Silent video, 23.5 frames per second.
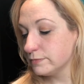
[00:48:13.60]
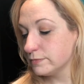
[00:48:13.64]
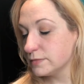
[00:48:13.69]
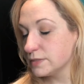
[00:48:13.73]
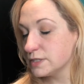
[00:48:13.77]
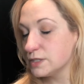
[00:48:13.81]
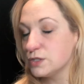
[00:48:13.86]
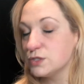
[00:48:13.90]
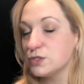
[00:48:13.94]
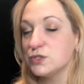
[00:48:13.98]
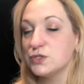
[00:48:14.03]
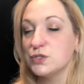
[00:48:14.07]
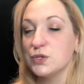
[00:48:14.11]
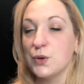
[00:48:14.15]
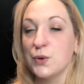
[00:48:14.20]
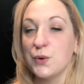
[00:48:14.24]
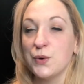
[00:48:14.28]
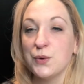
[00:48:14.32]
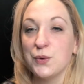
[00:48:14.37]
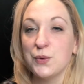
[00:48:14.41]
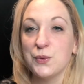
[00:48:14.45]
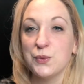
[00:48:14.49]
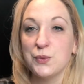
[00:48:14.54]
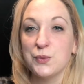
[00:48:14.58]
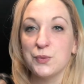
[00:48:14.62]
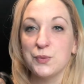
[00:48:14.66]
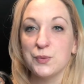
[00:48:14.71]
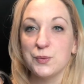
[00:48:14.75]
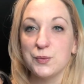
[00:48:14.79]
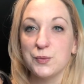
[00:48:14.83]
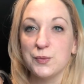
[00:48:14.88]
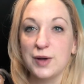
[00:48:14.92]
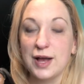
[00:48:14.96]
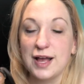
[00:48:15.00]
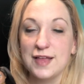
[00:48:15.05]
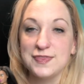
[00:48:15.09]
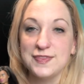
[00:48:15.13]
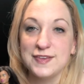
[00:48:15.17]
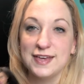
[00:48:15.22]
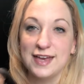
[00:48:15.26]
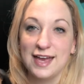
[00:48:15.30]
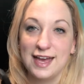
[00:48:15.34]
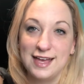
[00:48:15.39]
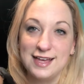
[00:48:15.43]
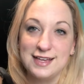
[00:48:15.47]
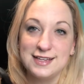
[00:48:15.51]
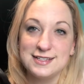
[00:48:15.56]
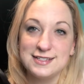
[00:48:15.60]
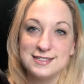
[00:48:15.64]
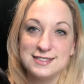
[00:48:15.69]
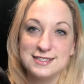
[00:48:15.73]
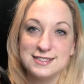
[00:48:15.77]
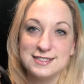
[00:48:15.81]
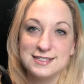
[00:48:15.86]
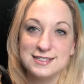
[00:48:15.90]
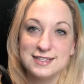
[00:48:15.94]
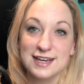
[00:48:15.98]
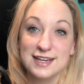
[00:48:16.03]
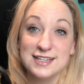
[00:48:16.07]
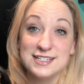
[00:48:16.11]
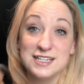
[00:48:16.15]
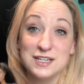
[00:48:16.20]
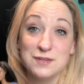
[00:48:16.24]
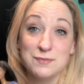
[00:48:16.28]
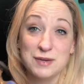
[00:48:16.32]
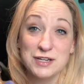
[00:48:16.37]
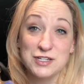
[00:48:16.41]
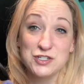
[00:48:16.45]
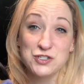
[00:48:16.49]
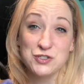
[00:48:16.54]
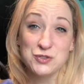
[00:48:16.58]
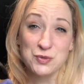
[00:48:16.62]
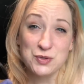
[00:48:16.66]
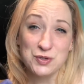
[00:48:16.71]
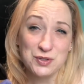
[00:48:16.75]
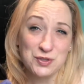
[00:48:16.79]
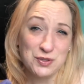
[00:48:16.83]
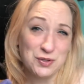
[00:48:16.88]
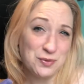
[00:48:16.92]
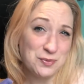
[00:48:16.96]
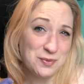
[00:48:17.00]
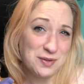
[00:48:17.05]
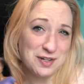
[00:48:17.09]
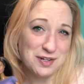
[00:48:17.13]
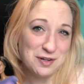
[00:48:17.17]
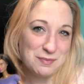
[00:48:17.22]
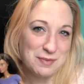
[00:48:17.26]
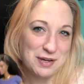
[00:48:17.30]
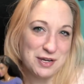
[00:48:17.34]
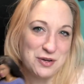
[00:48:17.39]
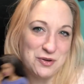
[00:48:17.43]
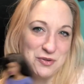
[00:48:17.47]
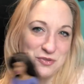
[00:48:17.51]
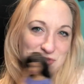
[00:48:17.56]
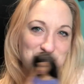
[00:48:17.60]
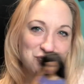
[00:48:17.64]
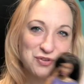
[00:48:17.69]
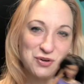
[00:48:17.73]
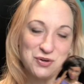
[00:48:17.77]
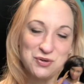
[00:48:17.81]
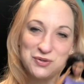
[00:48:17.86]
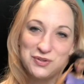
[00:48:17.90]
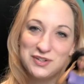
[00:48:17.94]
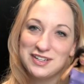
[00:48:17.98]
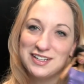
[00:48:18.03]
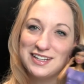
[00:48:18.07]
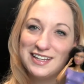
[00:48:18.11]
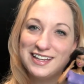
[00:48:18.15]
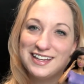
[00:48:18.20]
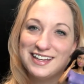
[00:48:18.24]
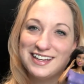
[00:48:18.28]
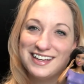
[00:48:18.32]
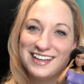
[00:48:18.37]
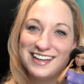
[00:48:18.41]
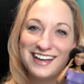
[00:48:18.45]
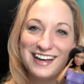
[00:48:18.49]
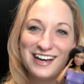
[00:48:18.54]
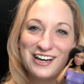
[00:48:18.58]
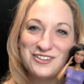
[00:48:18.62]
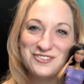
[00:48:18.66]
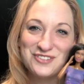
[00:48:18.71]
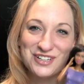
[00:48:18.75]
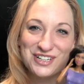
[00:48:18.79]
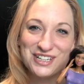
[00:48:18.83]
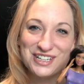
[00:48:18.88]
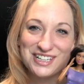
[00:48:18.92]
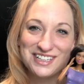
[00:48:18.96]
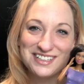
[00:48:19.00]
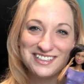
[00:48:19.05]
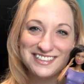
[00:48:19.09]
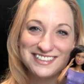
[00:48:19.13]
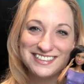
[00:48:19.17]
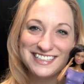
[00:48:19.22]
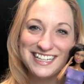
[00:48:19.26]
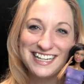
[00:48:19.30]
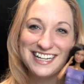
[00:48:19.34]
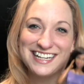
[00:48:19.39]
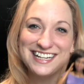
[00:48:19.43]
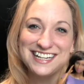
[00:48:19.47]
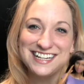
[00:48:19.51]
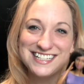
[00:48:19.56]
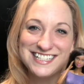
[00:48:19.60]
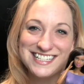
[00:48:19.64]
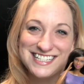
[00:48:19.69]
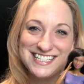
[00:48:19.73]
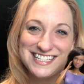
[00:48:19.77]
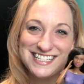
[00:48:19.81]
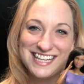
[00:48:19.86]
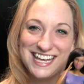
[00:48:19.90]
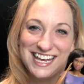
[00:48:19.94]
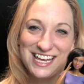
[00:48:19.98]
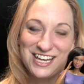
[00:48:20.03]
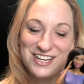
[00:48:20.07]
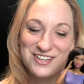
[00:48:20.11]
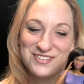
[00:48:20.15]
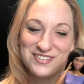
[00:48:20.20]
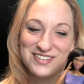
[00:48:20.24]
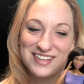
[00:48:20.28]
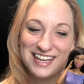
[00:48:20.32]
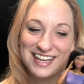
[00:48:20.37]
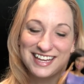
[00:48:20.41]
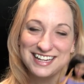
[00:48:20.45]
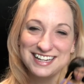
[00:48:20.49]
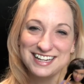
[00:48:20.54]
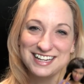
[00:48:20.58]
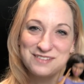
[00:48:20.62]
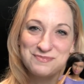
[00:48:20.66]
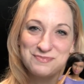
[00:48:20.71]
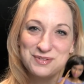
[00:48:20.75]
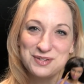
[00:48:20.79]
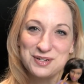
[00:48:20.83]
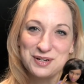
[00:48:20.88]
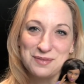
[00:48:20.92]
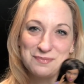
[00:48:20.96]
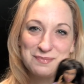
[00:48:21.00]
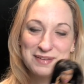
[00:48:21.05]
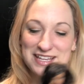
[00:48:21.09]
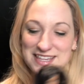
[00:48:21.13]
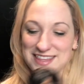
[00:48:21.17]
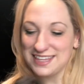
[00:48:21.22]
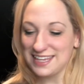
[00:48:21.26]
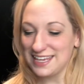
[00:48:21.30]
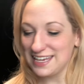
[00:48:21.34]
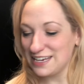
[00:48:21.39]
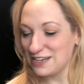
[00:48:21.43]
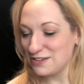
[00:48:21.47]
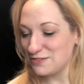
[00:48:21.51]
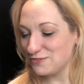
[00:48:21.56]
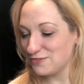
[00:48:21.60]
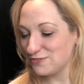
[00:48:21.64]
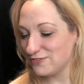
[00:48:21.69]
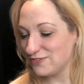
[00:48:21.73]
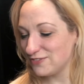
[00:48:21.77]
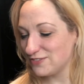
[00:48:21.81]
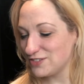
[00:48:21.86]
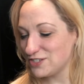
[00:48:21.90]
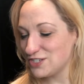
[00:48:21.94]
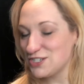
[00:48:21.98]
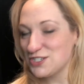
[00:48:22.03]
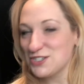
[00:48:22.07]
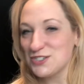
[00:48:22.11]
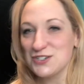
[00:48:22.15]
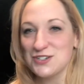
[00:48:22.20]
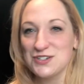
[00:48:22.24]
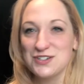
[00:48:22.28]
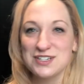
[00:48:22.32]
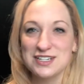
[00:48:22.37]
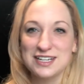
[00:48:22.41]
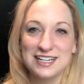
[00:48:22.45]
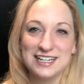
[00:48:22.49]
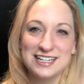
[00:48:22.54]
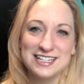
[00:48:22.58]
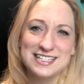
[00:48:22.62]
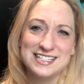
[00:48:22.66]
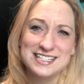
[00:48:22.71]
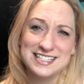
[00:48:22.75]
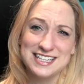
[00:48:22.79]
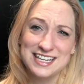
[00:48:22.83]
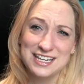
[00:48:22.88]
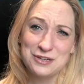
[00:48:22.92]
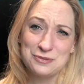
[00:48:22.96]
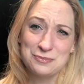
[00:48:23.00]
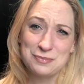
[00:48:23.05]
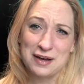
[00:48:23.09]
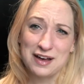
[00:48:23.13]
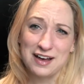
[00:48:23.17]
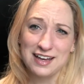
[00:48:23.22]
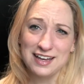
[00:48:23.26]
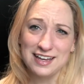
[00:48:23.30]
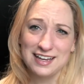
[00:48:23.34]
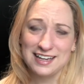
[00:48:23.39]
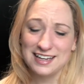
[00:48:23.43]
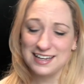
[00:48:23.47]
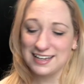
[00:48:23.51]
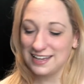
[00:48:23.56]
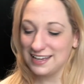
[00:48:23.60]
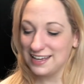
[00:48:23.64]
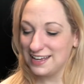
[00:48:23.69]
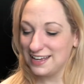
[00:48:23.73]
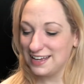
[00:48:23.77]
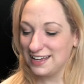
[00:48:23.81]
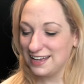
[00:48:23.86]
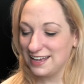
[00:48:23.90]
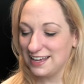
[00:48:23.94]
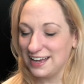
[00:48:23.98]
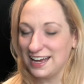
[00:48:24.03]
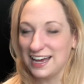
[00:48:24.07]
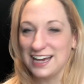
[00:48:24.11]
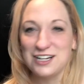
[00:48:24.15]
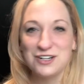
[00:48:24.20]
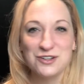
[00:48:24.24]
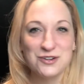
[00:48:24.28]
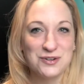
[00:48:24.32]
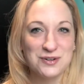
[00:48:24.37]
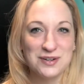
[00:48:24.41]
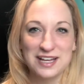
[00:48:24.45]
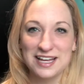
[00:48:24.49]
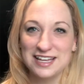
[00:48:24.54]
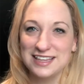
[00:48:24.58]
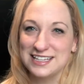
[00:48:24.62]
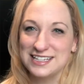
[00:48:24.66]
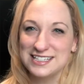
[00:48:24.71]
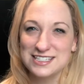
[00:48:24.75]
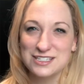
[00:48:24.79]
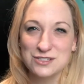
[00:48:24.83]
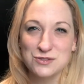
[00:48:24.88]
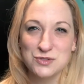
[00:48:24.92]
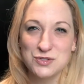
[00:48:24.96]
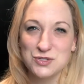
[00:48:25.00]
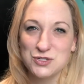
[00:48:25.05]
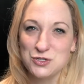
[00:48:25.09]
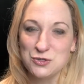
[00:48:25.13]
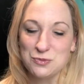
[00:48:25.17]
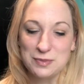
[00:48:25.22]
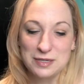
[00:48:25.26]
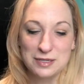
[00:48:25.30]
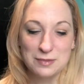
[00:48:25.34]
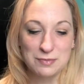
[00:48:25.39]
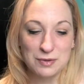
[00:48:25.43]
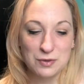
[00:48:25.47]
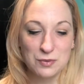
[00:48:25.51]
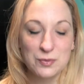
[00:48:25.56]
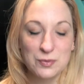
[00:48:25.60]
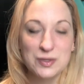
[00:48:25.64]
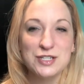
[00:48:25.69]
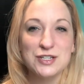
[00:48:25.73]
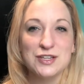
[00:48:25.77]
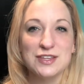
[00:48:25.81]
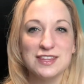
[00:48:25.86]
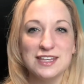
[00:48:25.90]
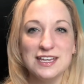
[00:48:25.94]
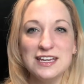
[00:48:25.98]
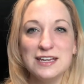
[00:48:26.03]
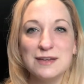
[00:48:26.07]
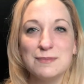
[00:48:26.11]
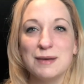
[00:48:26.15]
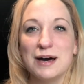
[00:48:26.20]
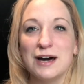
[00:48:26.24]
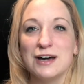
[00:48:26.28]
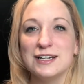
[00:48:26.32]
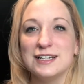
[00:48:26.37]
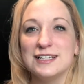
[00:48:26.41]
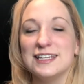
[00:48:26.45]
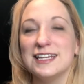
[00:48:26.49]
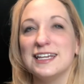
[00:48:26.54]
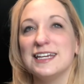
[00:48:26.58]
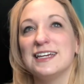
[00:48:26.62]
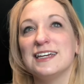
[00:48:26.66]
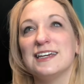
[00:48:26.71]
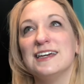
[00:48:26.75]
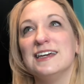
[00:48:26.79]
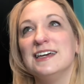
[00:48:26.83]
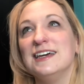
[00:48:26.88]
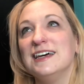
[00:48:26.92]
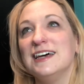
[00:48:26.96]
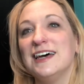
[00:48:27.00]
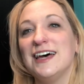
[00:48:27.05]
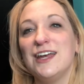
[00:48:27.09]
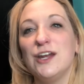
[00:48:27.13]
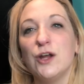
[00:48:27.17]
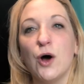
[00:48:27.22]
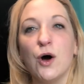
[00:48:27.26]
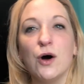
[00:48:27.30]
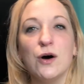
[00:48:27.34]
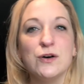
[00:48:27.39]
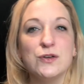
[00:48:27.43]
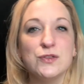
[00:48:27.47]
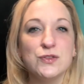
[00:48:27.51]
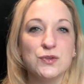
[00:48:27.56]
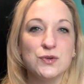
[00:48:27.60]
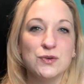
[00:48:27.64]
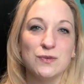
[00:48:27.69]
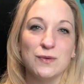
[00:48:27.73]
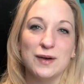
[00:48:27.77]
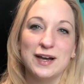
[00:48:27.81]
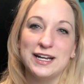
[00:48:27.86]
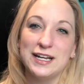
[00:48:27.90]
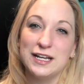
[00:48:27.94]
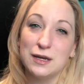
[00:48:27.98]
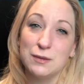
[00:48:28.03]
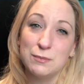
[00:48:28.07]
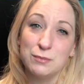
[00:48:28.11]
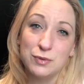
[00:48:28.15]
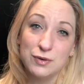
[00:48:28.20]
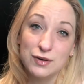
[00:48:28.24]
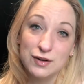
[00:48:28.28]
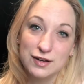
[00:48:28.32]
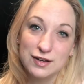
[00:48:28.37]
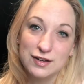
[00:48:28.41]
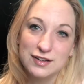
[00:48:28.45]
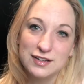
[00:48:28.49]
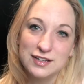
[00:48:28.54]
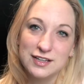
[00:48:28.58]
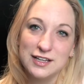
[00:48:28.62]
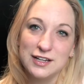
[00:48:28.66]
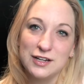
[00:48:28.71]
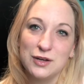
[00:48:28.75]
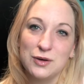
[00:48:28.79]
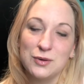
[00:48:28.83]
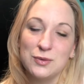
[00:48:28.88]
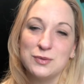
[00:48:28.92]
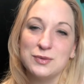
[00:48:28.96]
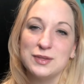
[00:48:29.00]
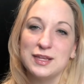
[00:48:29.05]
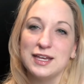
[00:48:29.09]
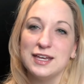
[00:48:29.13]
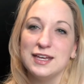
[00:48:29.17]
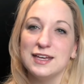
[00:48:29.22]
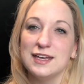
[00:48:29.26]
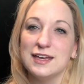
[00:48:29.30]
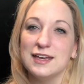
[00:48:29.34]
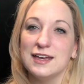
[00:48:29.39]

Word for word: so at the end, I did my short little one on my own phone of her that I got to save, and I put on my thing of just her getting to say goodbye. I know, again, that's so stupid, but when you think about it, like an author writing a book, you know, like,